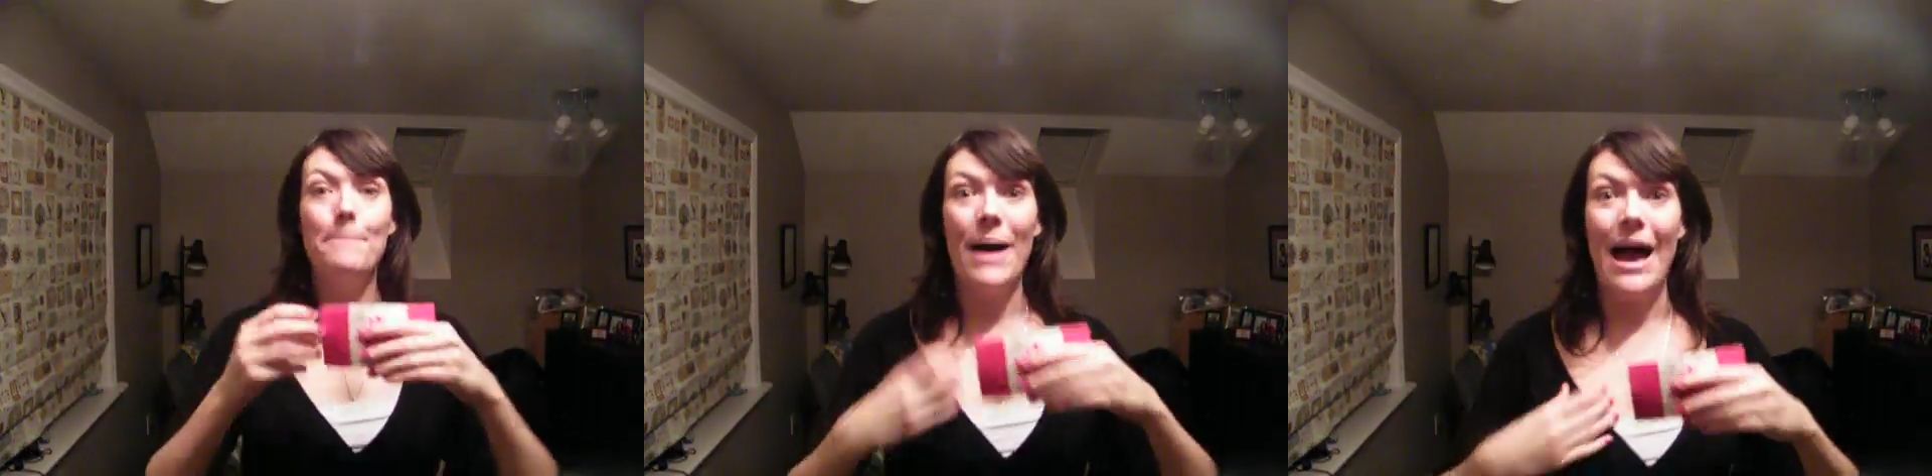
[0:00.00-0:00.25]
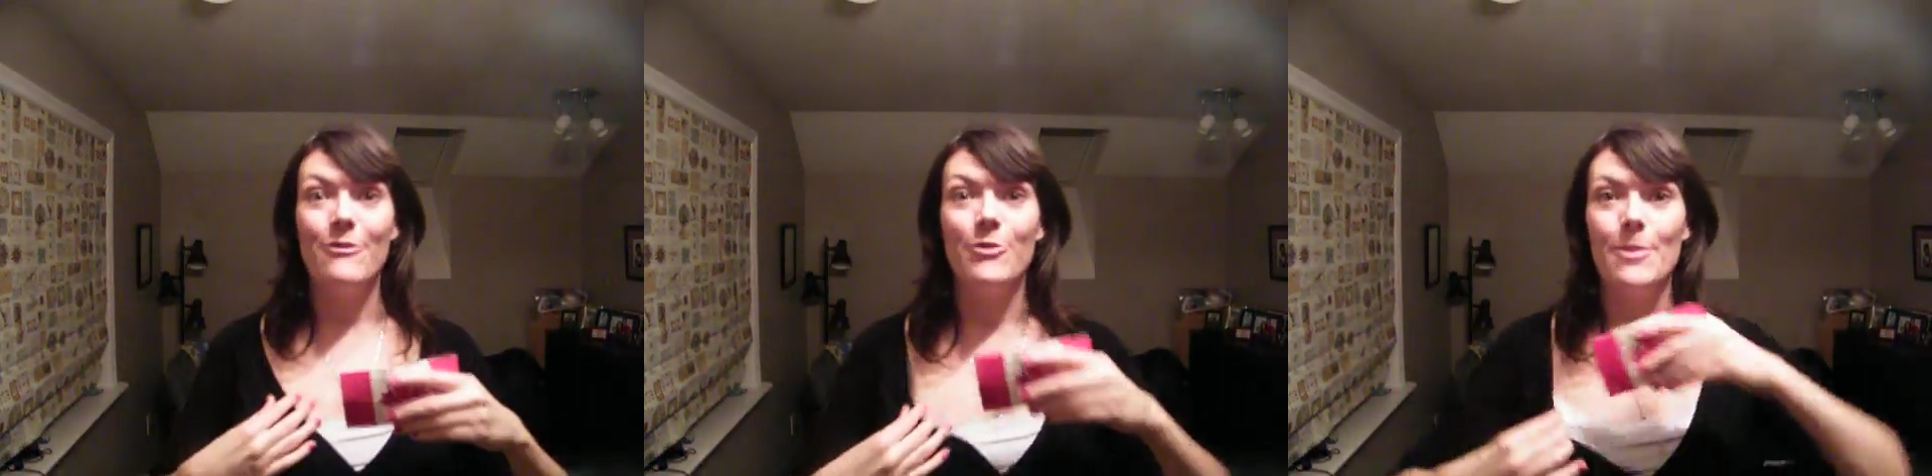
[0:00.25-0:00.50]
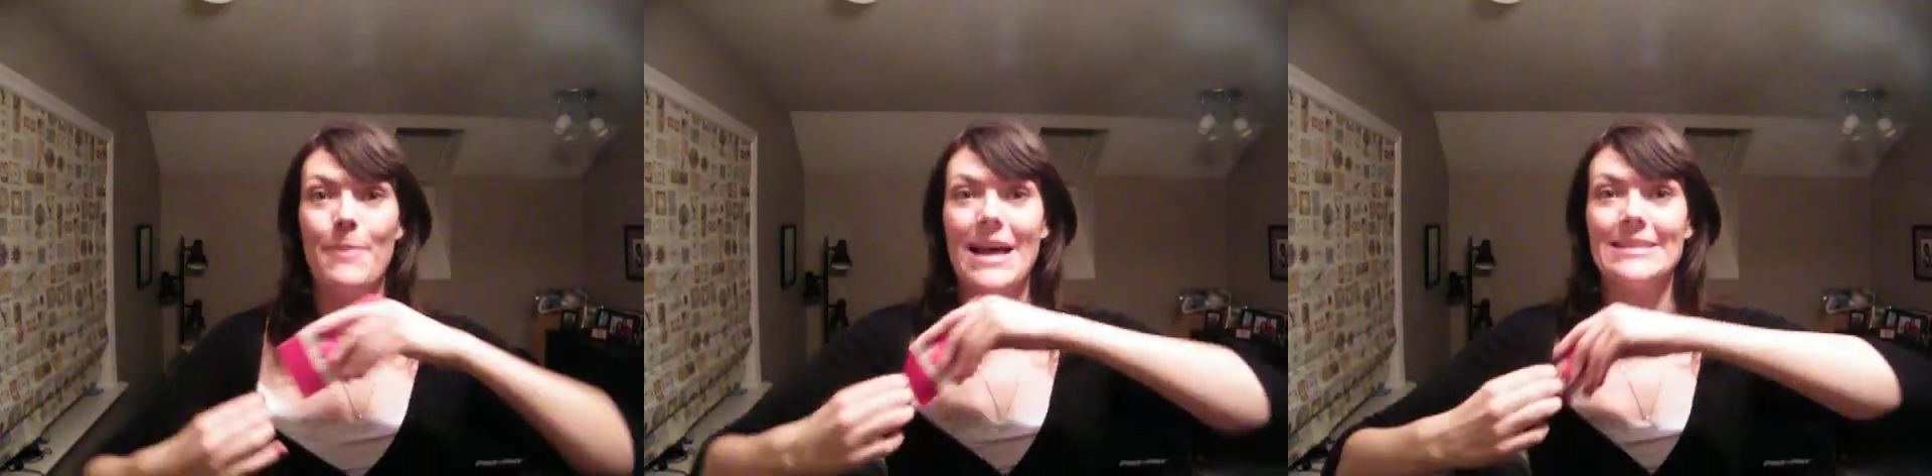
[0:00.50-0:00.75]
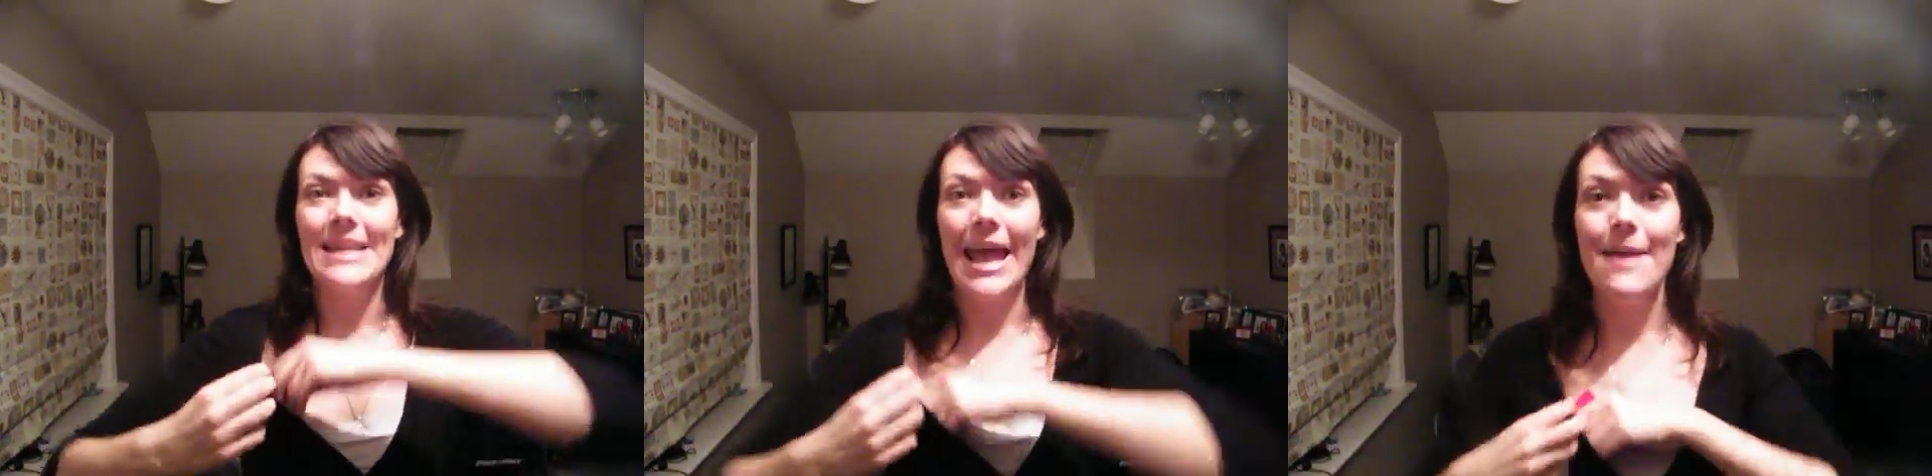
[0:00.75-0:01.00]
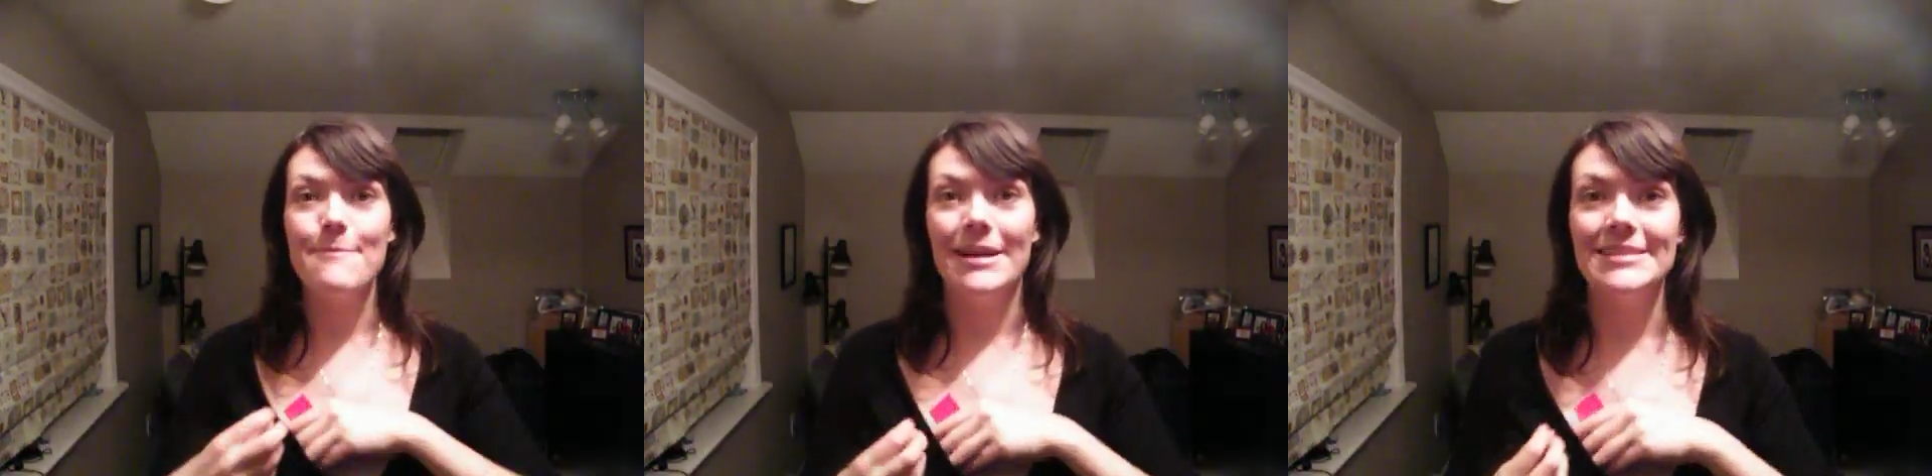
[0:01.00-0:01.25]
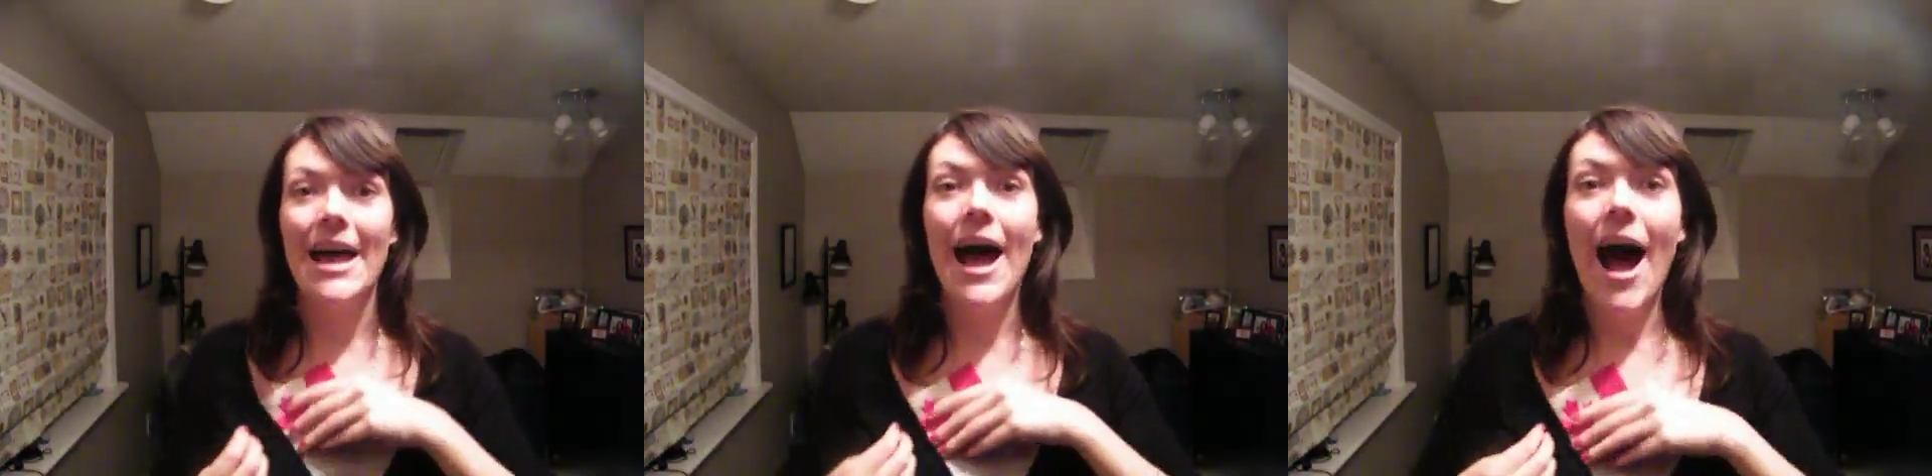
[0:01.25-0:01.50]
but for the past eight
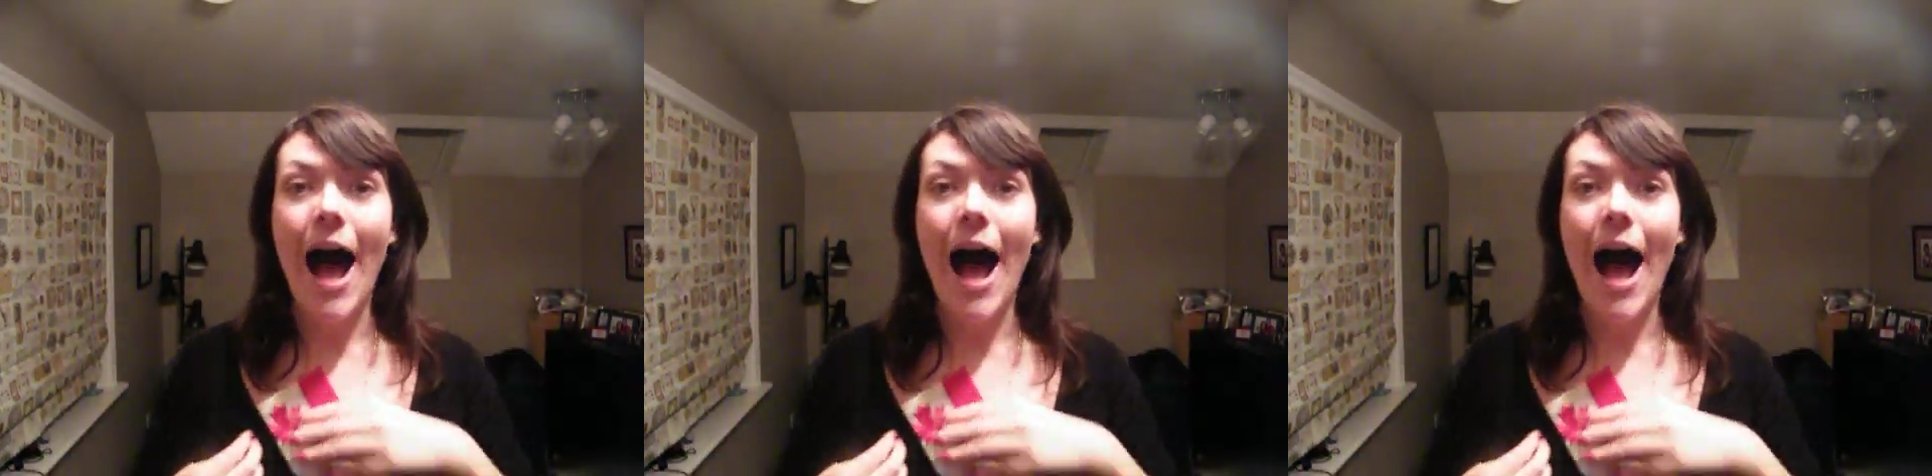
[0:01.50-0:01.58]
months,